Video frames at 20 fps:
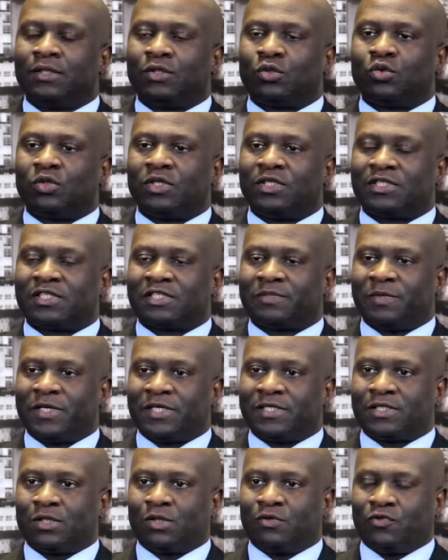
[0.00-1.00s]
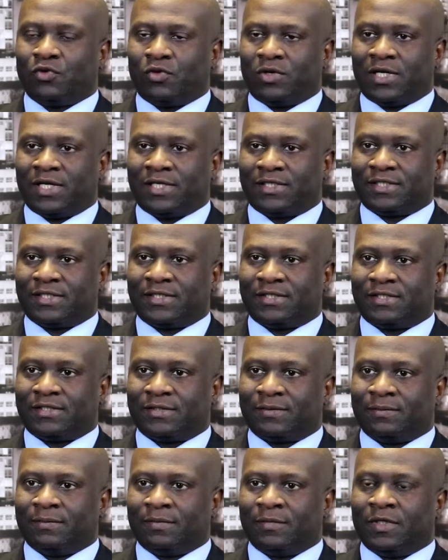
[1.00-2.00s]
to the suspension of your license.
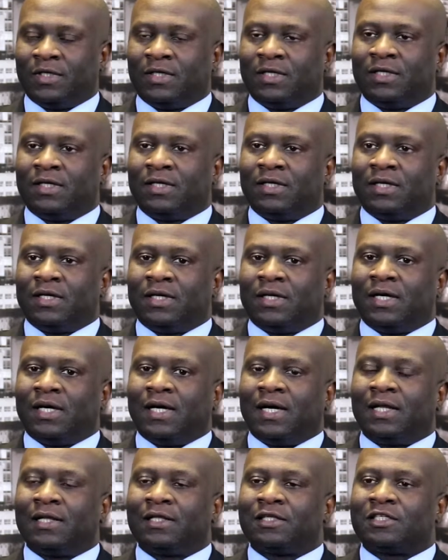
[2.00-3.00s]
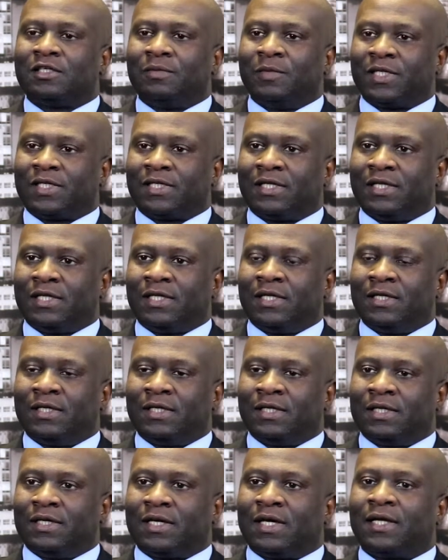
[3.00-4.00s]

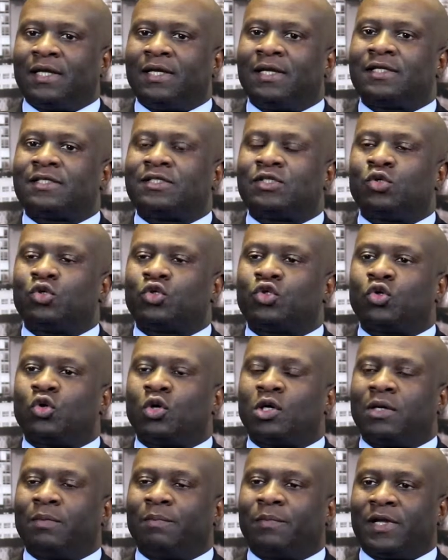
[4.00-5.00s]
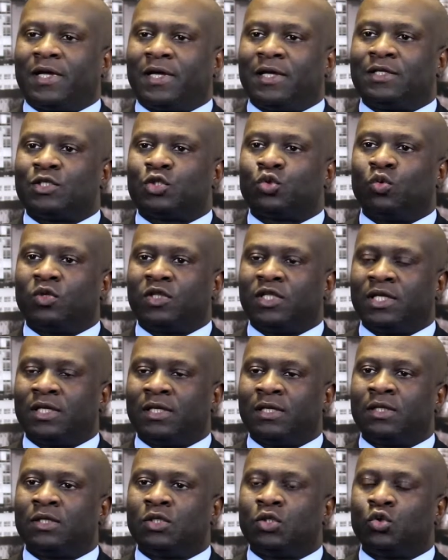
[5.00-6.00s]
Ultimately, unless you show compliance
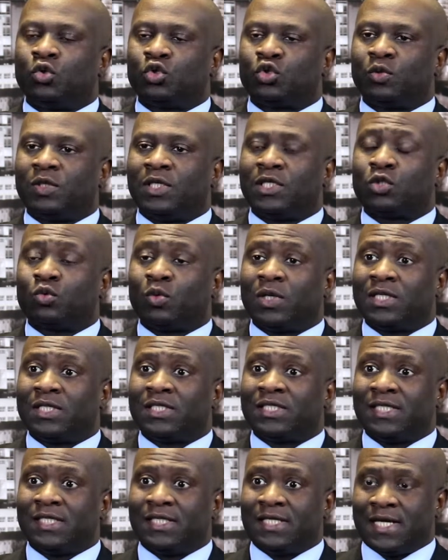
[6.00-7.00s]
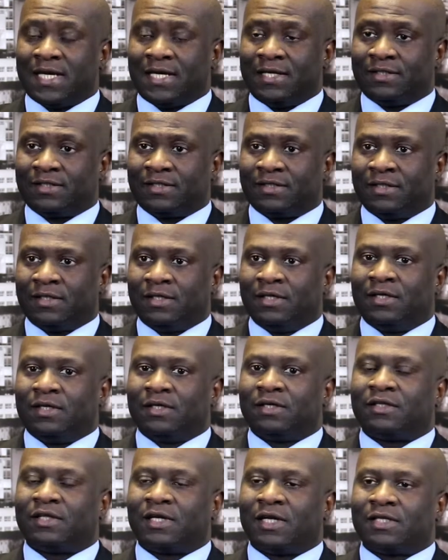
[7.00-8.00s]
within usually 20 days,
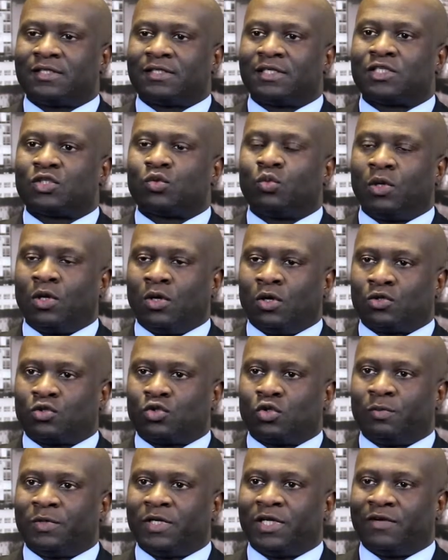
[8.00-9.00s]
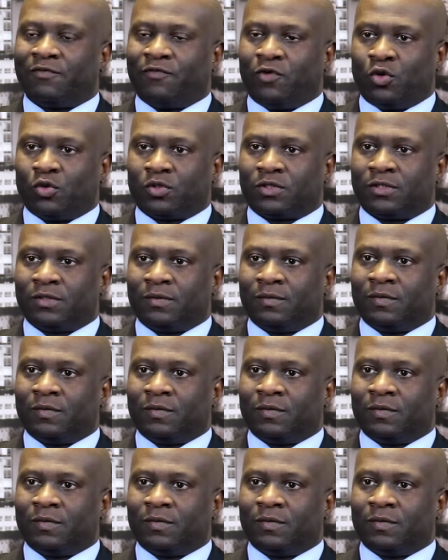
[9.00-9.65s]
the license will also be revoked.